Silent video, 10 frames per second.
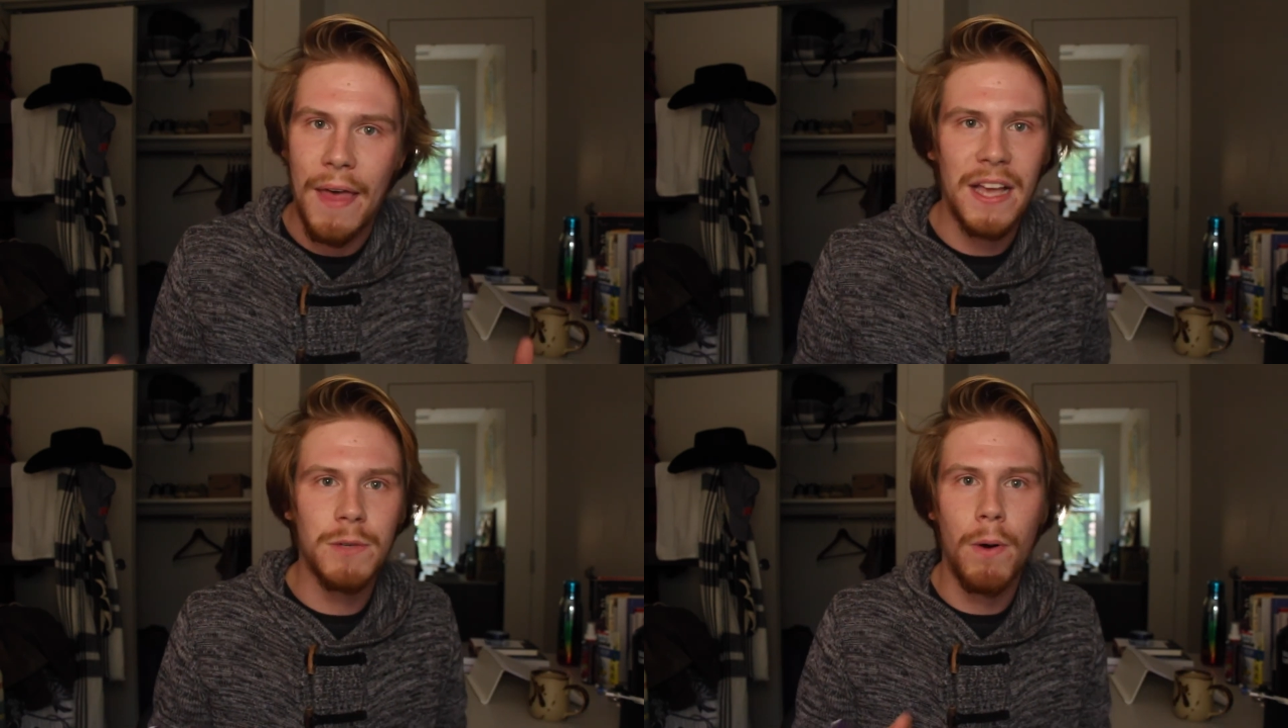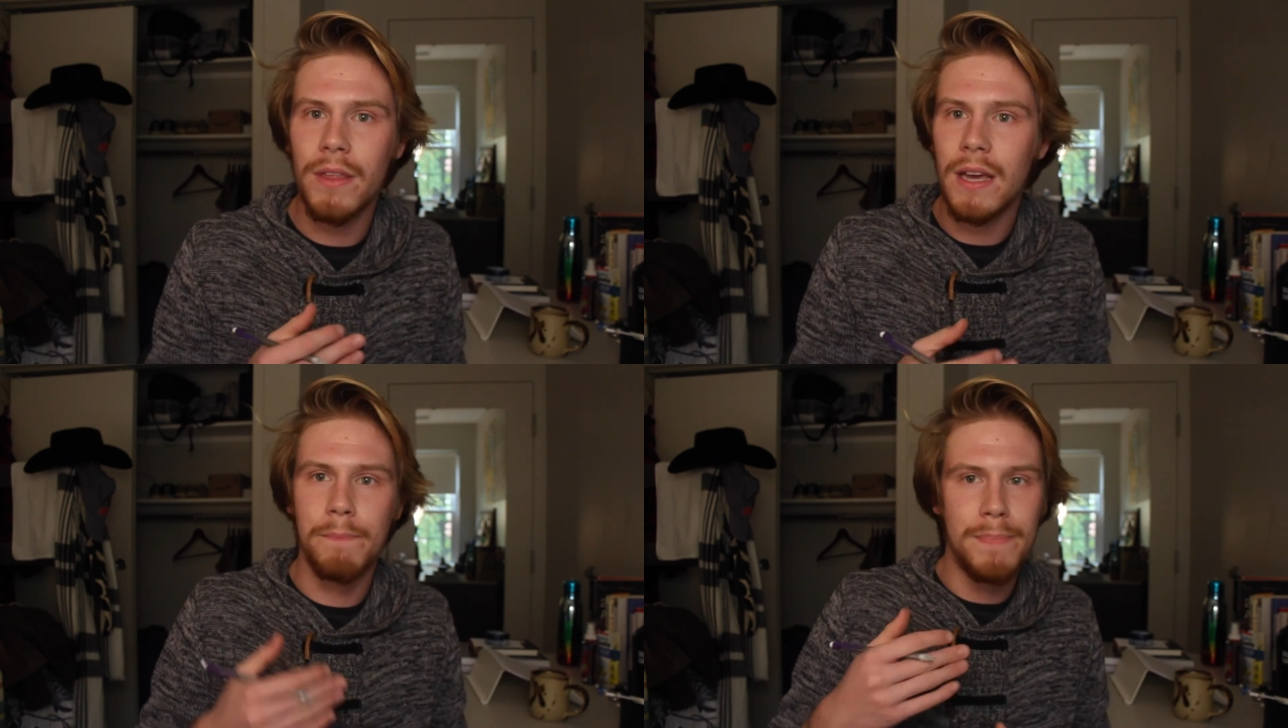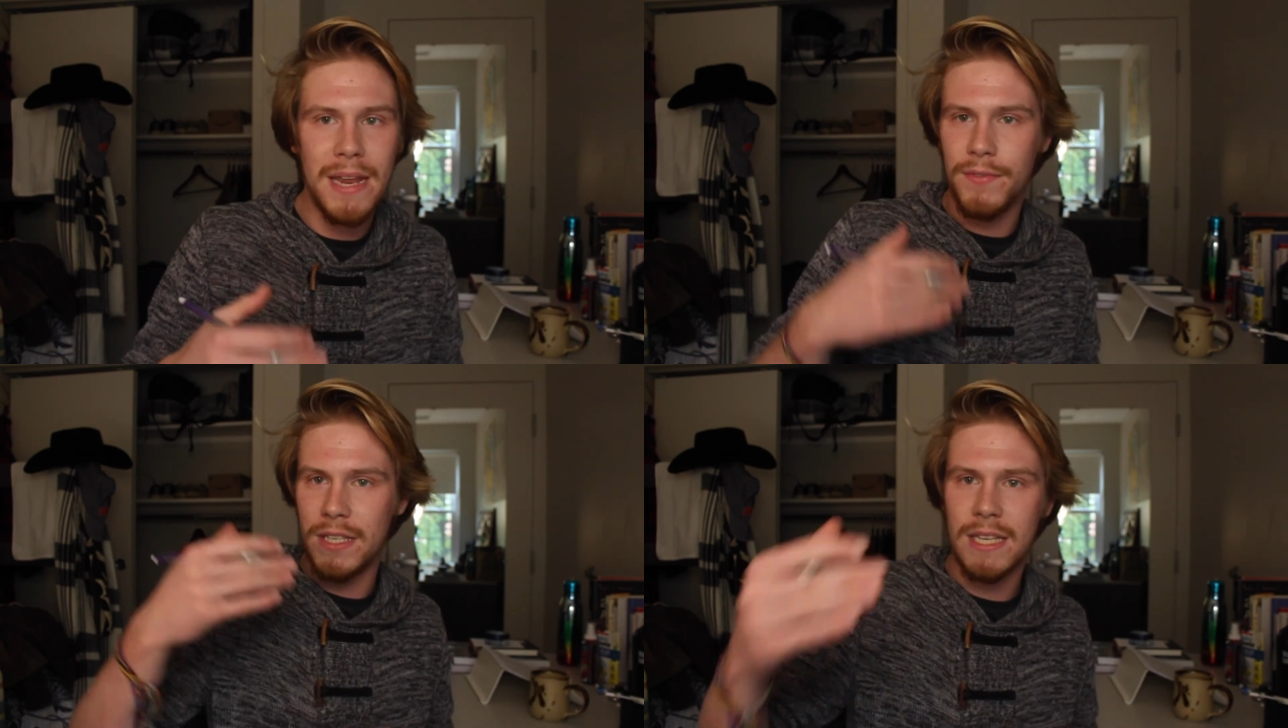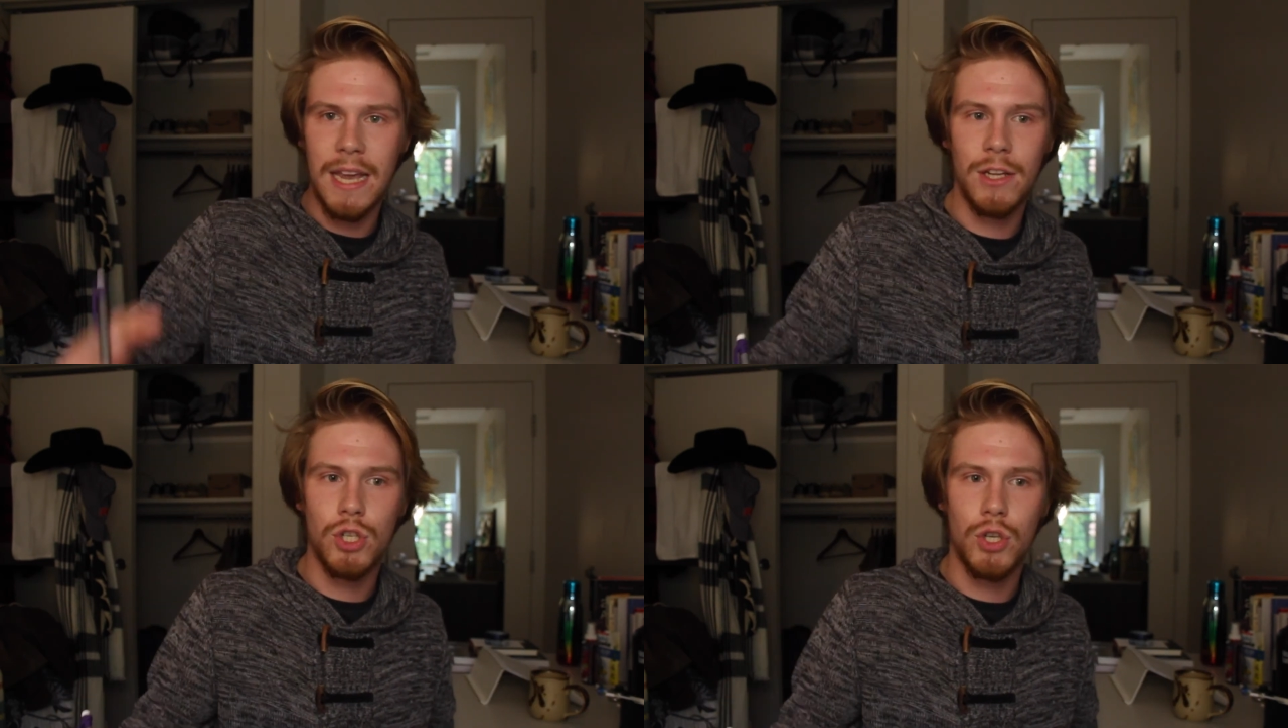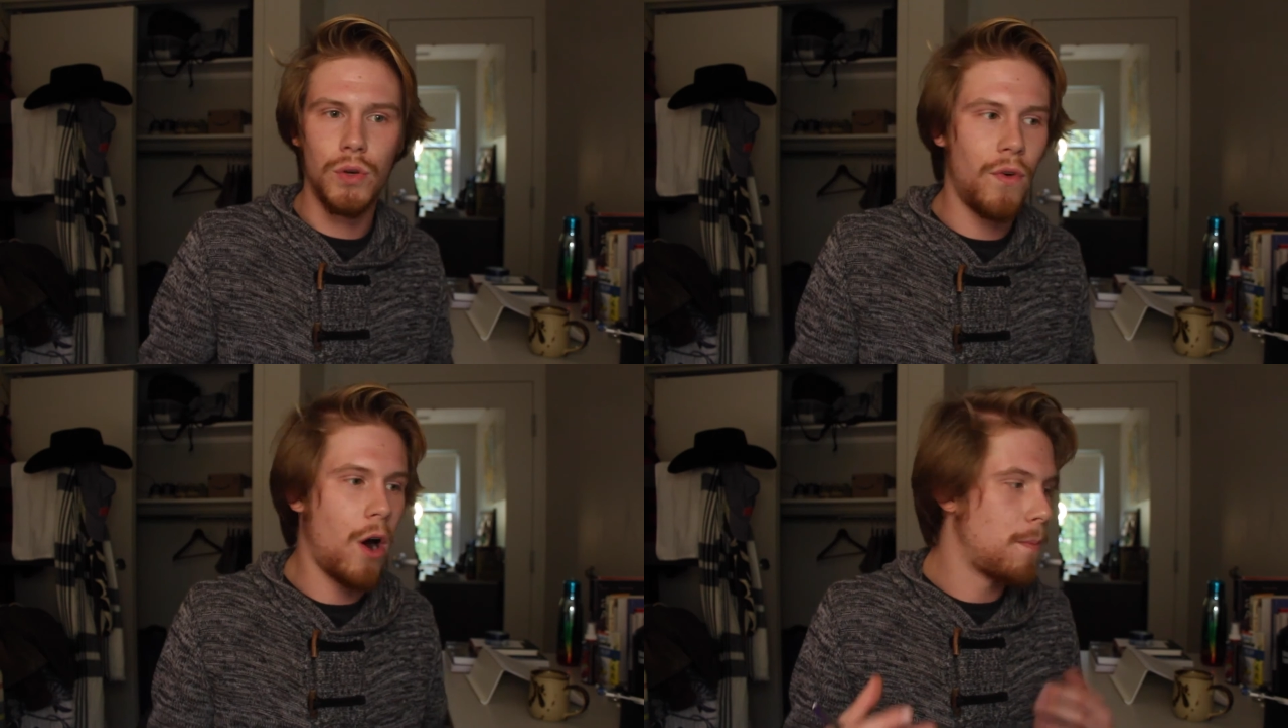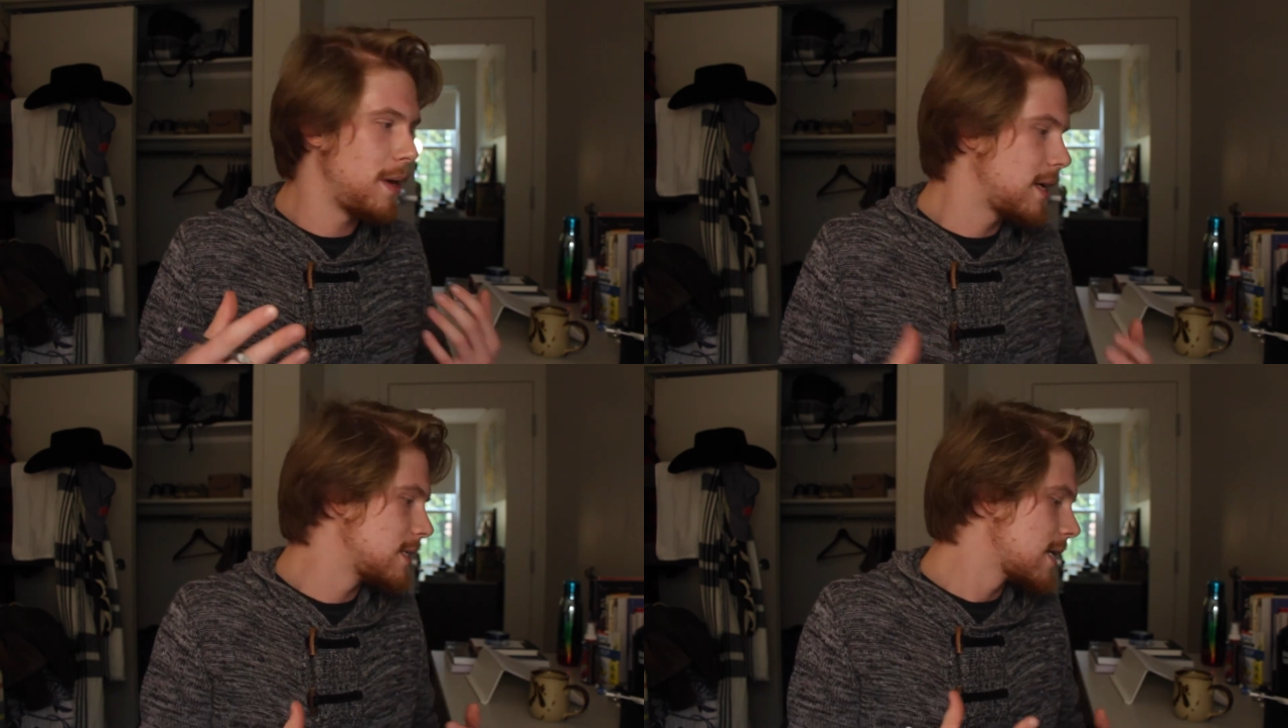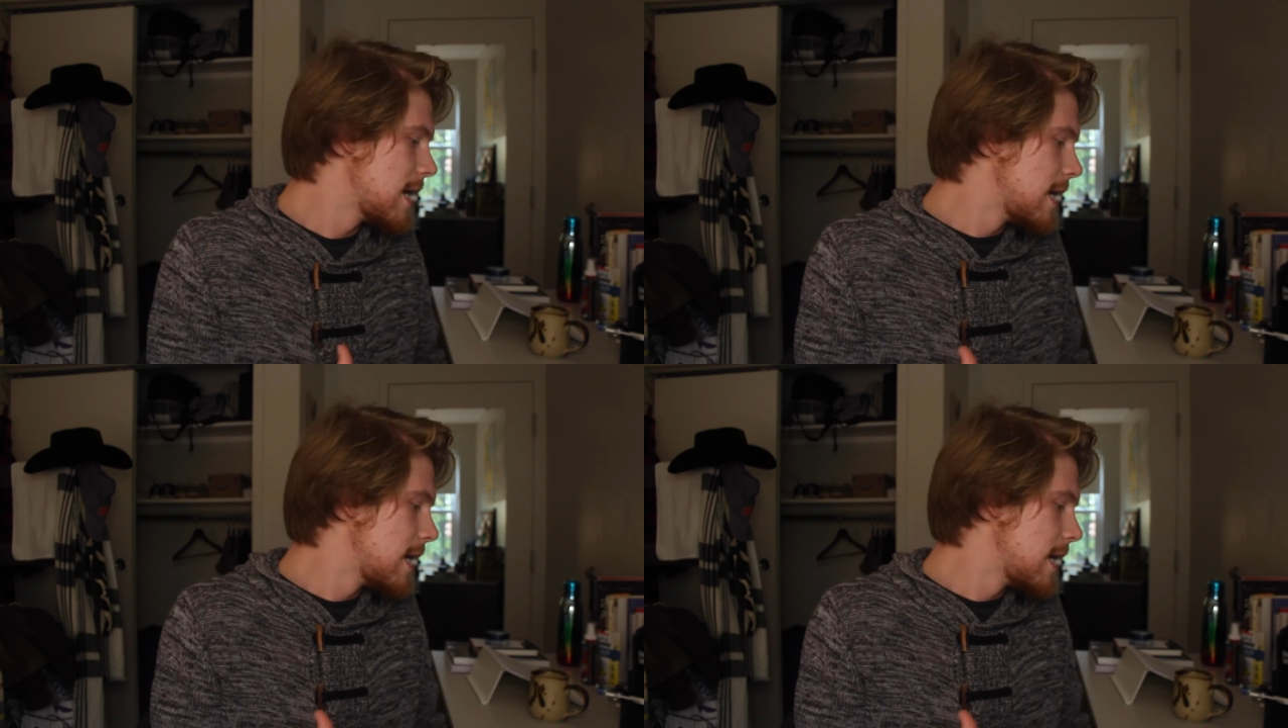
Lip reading: That's probably a bit of a stage too far because